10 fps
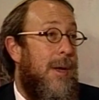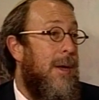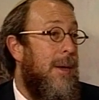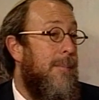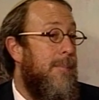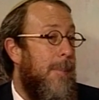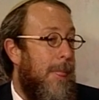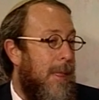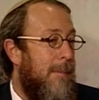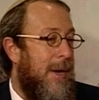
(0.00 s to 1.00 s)

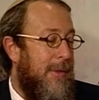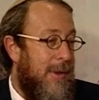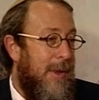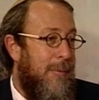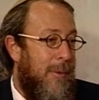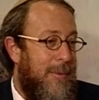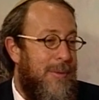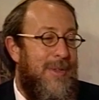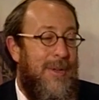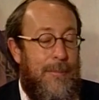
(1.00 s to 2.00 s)
But I think that what
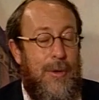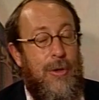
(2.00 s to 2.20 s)
we've seen